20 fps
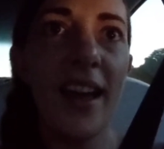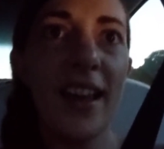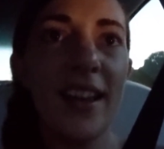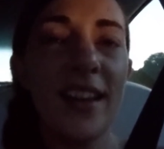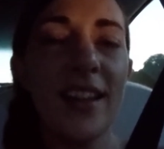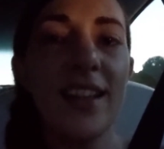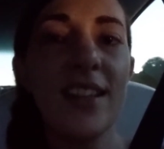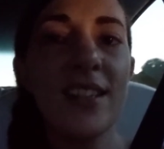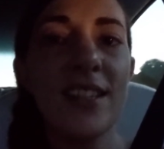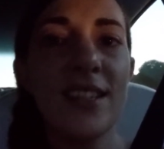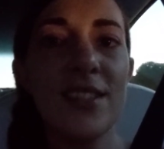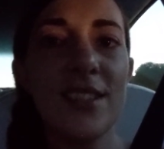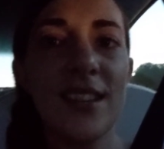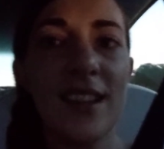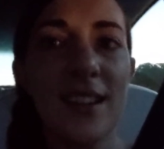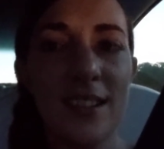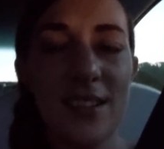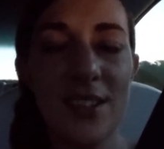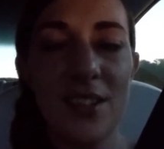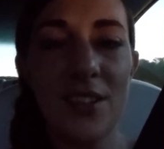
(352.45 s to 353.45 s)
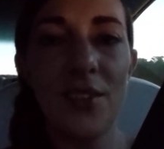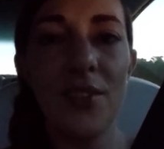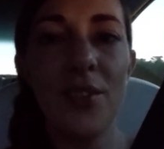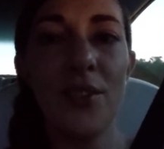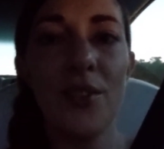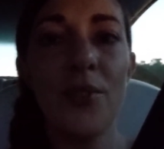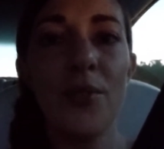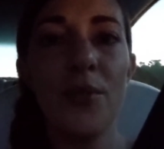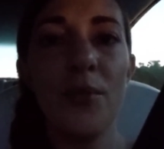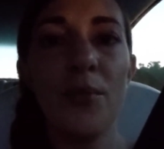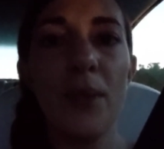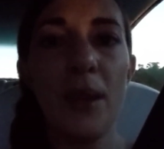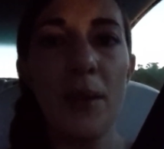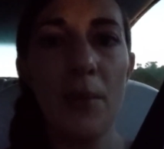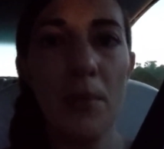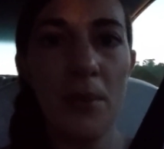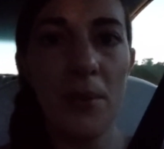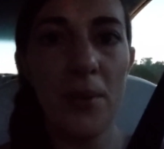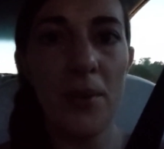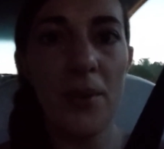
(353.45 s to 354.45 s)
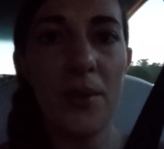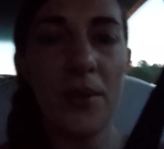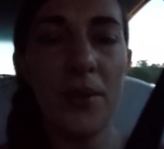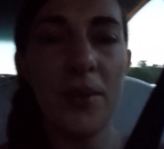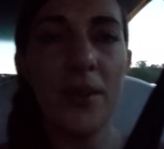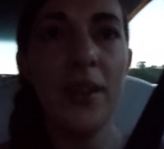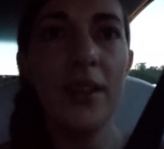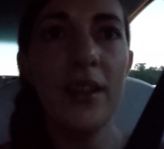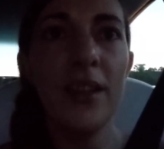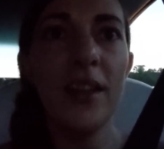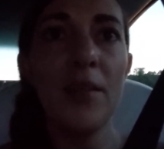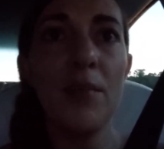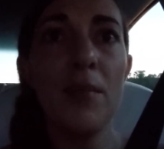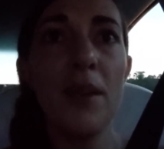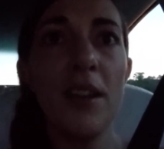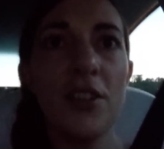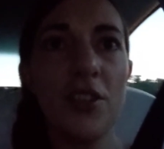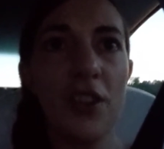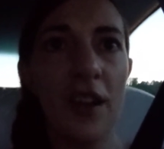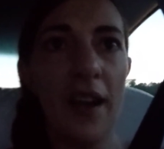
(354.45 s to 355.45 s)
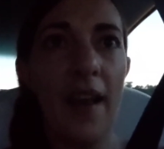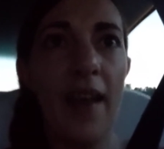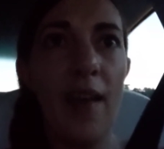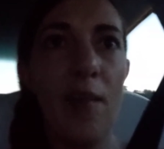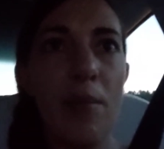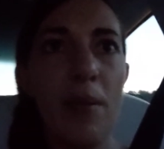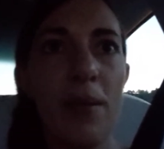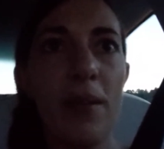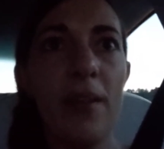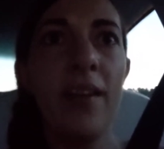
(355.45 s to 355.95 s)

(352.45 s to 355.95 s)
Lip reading: I need to talk to people in my tribe,